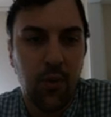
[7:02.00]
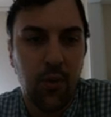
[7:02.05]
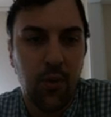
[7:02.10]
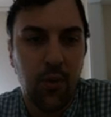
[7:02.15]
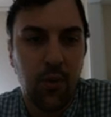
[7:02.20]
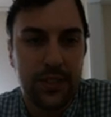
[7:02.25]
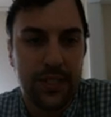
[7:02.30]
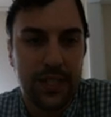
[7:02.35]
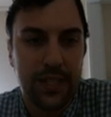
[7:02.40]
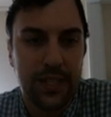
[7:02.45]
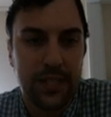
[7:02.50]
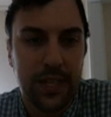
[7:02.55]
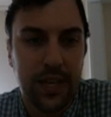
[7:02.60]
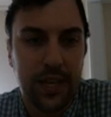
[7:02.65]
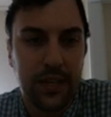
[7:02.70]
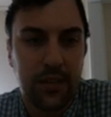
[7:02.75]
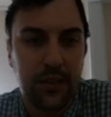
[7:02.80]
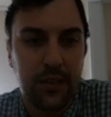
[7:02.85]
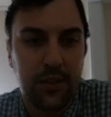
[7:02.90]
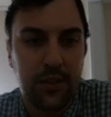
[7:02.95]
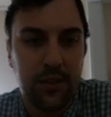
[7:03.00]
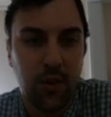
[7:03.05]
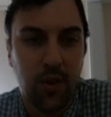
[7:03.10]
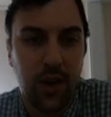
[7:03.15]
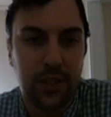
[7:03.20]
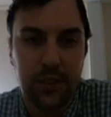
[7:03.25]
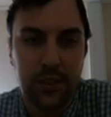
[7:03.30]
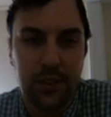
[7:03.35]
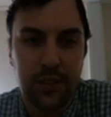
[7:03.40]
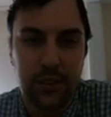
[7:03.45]
So I want
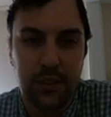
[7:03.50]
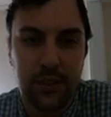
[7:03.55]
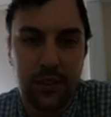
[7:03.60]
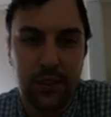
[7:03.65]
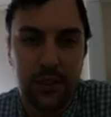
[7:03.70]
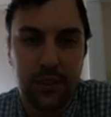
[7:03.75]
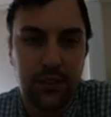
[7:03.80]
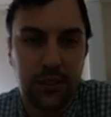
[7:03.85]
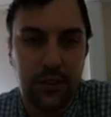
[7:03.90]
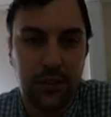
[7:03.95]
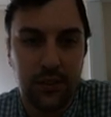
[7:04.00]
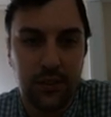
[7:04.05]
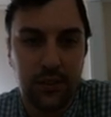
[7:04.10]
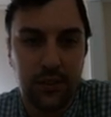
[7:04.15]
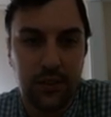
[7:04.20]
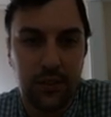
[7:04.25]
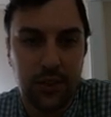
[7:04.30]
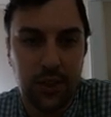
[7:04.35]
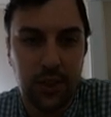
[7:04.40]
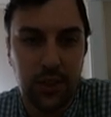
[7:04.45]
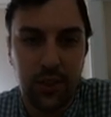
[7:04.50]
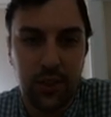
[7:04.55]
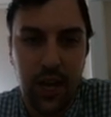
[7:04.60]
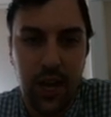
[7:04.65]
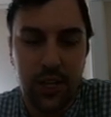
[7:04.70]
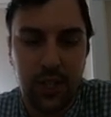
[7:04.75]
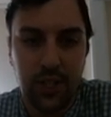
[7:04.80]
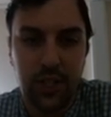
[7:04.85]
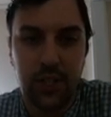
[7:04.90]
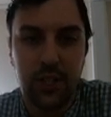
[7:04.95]
to reduce the
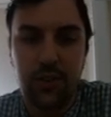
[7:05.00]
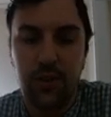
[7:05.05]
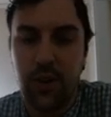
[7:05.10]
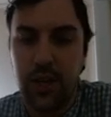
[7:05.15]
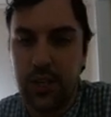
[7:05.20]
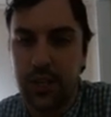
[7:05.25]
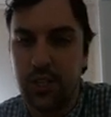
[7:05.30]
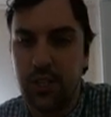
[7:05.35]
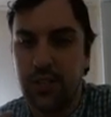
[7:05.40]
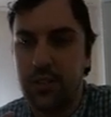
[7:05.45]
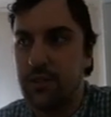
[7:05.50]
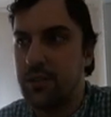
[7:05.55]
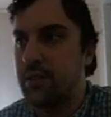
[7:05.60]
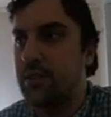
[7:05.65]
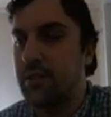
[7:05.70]
Aji so I can just